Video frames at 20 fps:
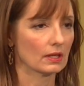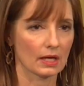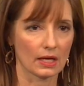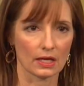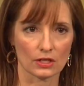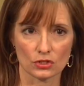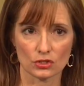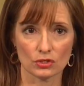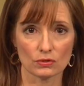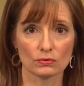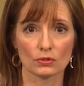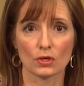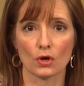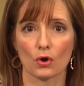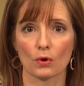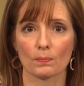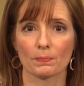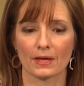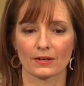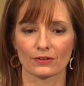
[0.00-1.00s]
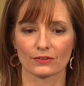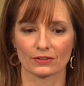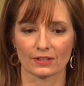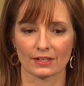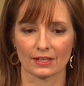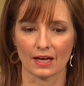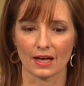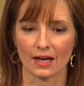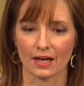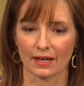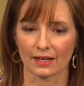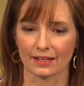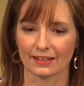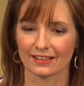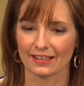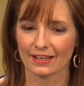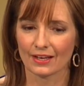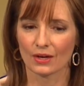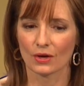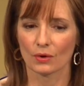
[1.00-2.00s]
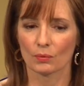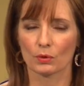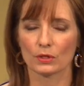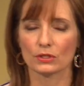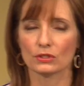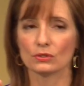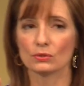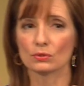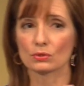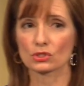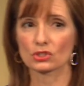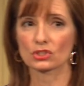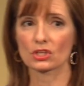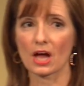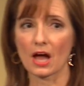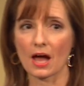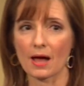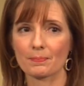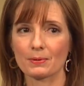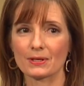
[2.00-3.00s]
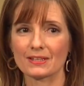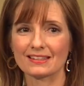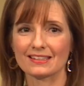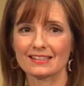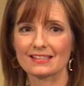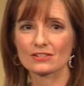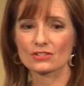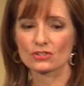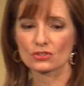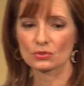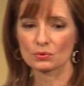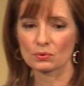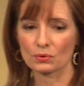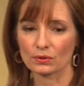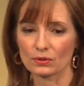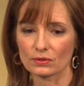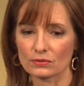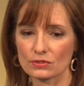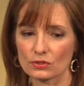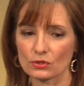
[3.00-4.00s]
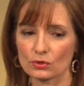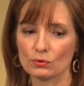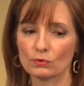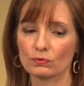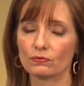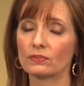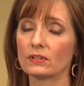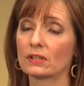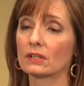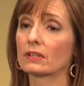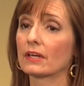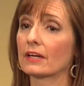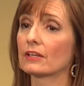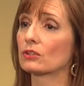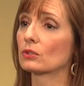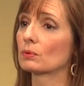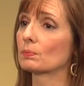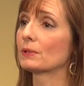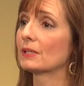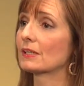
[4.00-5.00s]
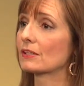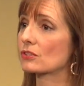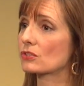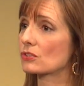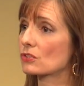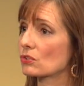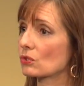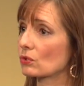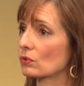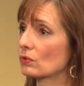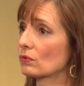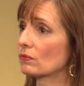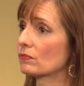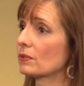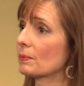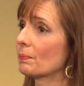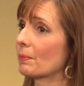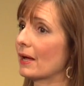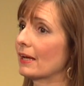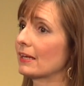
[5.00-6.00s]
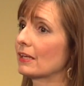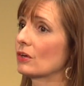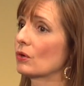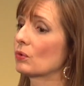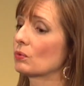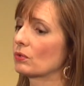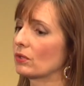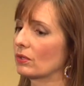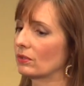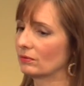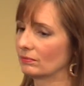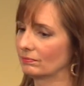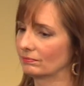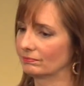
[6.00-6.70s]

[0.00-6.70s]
And you know better than I, when you shop in these stores, you feel like you're being served by an owner.